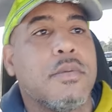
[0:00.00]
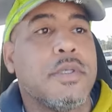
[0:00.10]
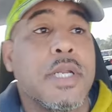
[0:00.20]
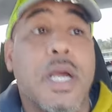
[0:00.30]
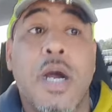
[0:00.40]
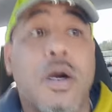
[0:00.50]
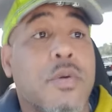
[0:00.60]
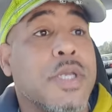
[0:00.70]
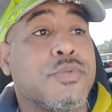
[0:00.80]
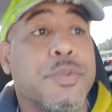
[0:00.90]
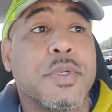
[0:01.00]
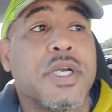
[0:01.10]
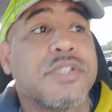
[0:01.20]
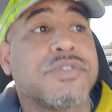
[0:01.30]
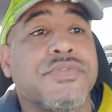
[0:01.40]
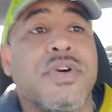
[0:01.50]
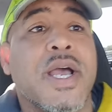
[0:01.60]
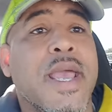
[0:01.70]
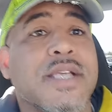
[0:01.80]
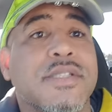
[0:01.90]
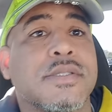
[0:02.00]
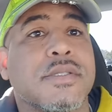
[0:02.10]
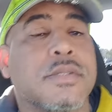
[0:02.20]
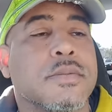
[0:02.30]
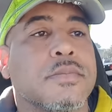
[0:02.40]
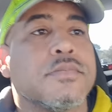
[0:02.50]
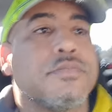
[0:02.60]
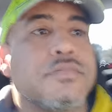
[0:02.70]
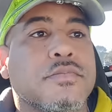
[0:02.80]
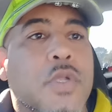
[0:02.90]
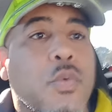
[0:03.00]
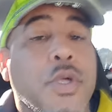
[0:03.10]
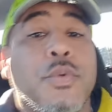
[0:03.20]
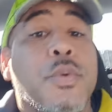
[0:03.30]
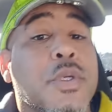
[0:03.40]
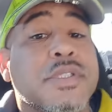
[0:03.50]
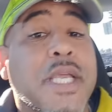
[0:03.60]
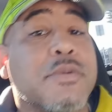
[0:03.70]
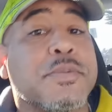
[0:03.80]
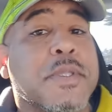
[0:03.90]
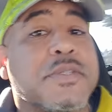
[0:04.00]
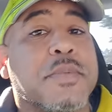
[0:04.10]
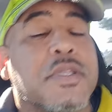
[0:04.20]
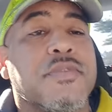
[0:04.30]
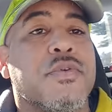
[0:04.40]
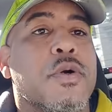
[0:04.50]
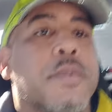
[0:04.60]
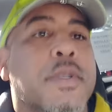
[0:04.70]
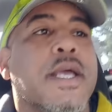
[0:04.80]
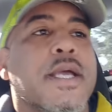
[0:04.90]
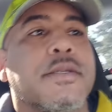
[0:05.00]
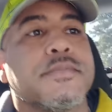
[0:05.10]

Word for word: Well, there are always repercussions for our actions, whether we want to take responsibility for them or not.